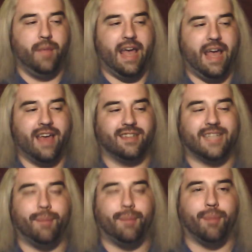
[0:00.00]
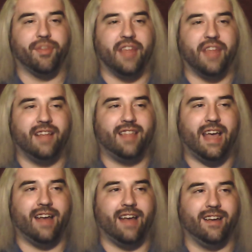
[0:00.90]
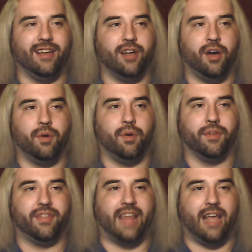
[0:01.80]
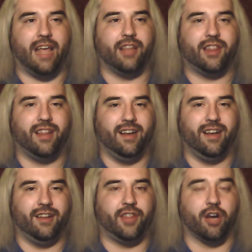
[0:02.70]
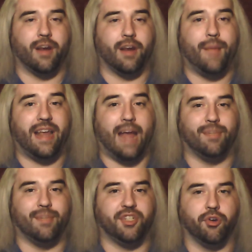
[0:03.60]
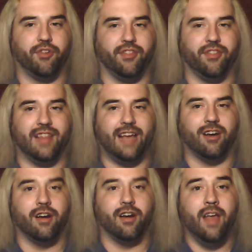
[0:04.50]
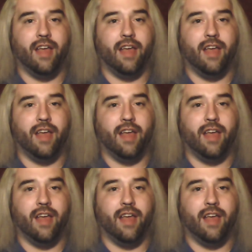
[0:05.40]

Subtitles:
And some people think that, you know, they're going to make it happen sooner than later,